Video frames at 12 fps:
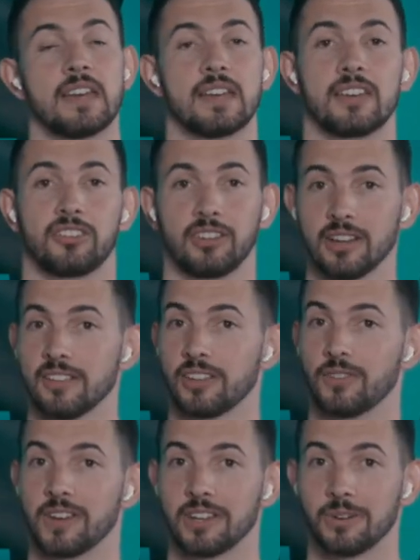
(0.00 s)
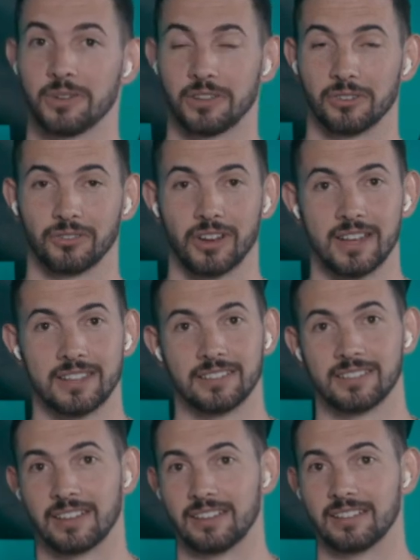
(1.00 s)
Share this video with your
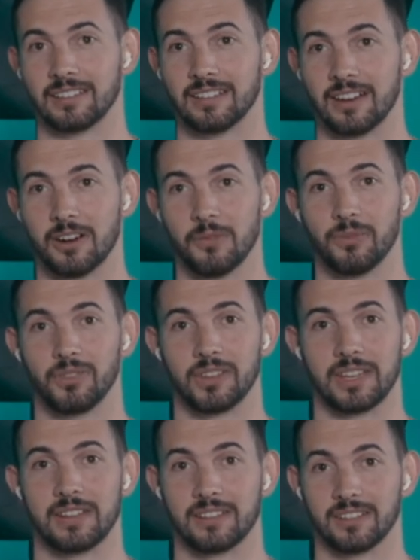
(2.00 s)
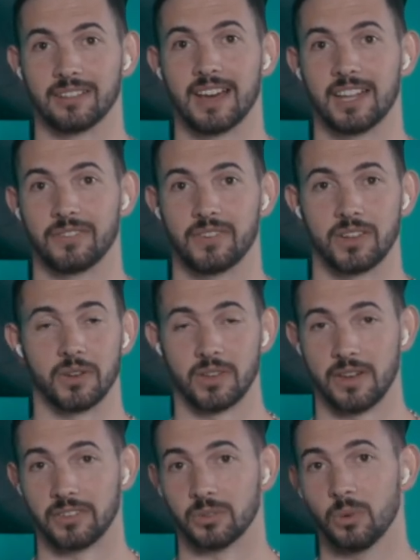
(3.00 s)
friends, and hopefully it's the last video you
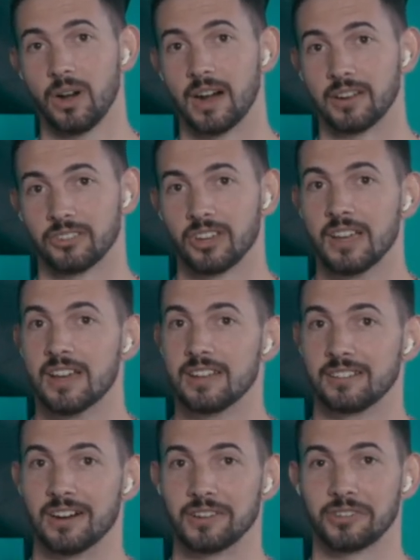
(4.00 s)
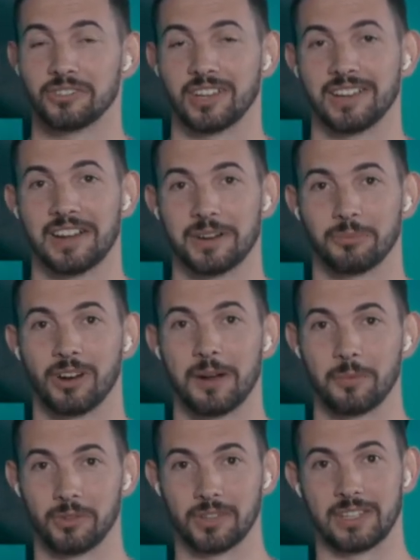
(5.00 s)
have to watch to understand how to
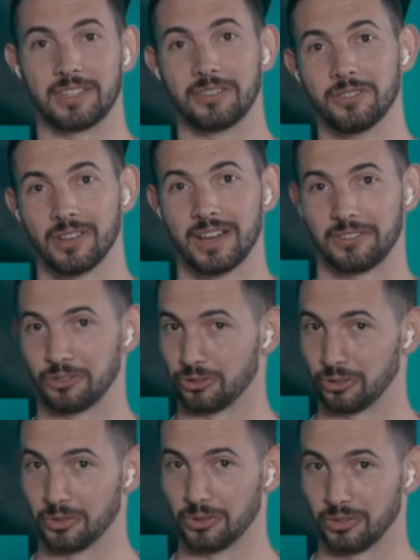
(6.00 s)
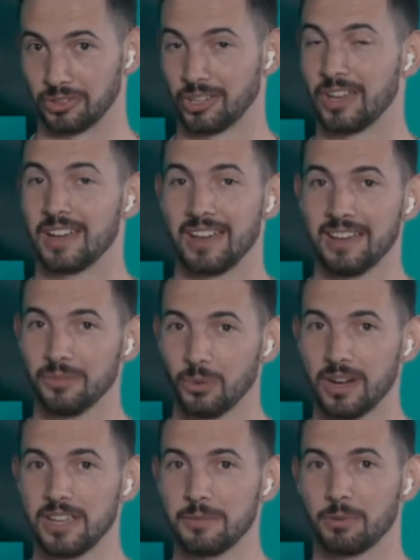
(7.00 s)
properly utilize your shoulders and
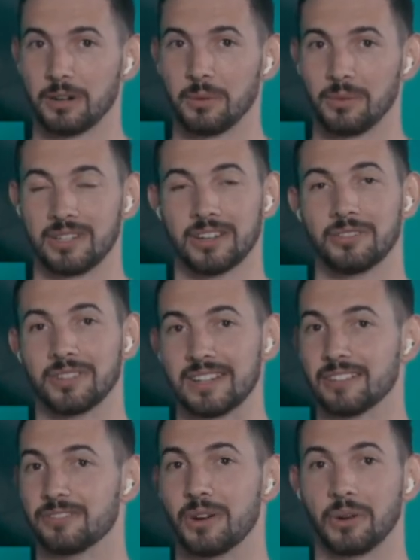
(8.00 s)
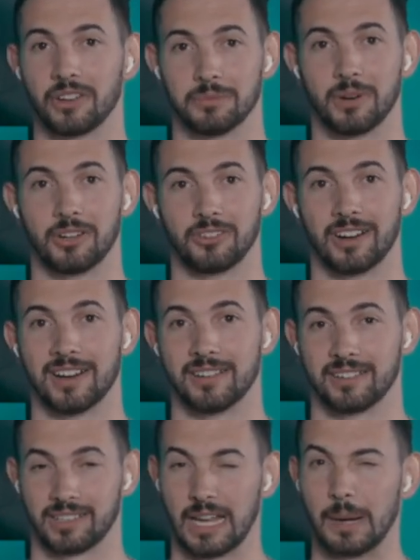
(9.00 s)
why you probably don't need to focus much on
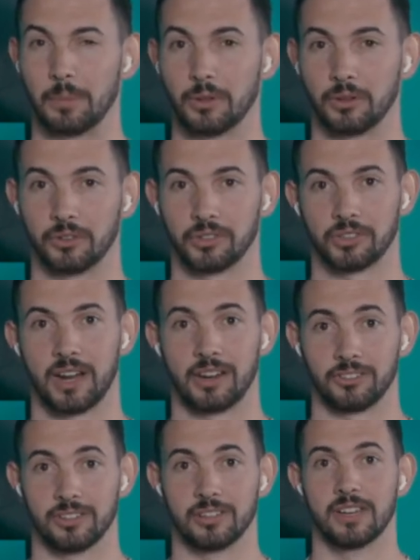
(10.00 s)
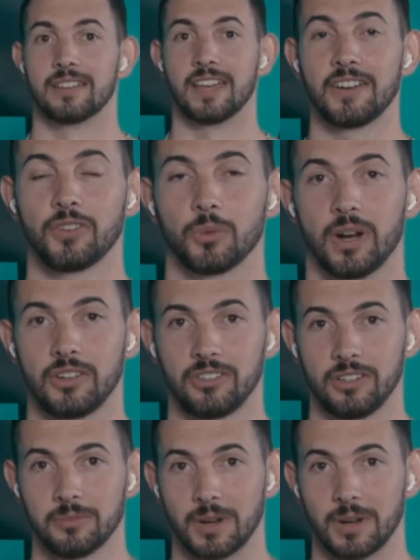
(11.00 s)
scapular retraction. Thanks for watching.